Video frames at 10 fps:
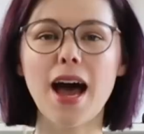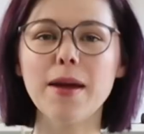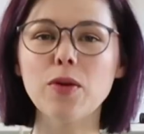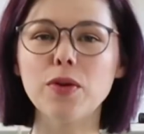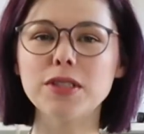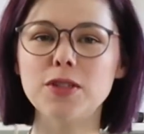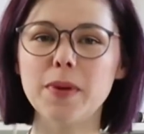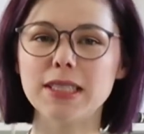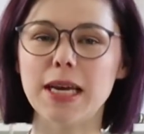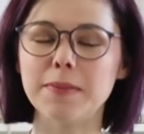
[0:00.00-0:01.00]
I'm going to
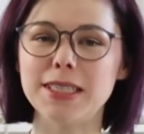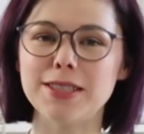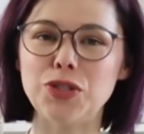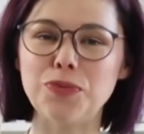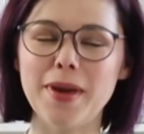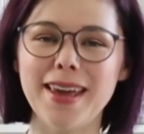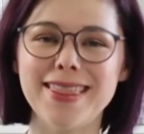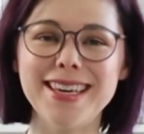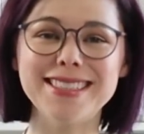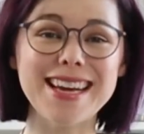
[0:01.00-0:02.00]
be attempting to make
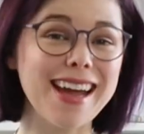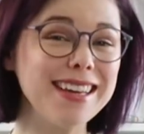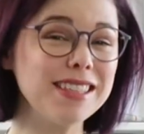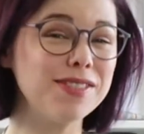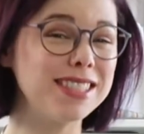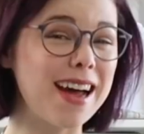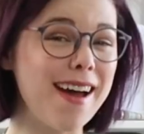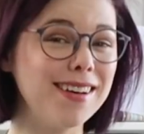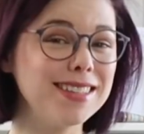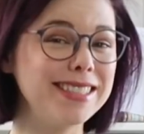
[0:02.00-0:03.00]
the Decades of
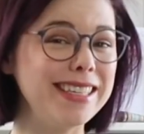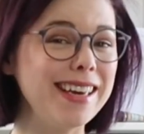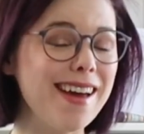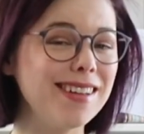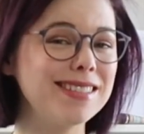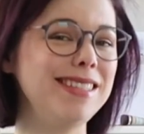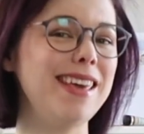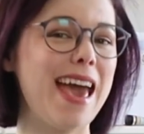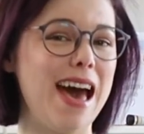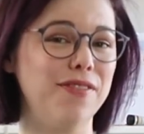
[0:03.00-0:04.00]
Style TLC
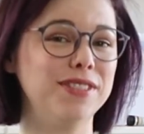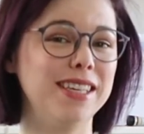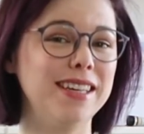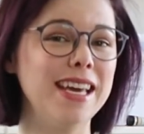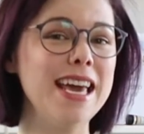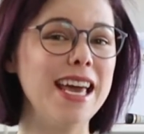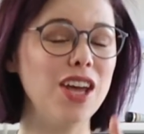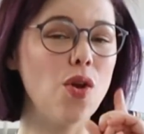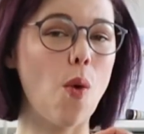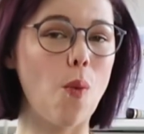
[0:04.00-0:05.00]
Caftan
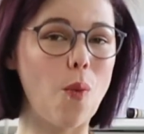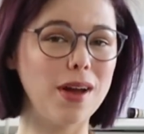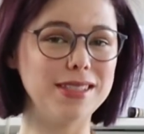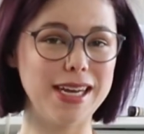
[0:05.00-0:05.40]
in one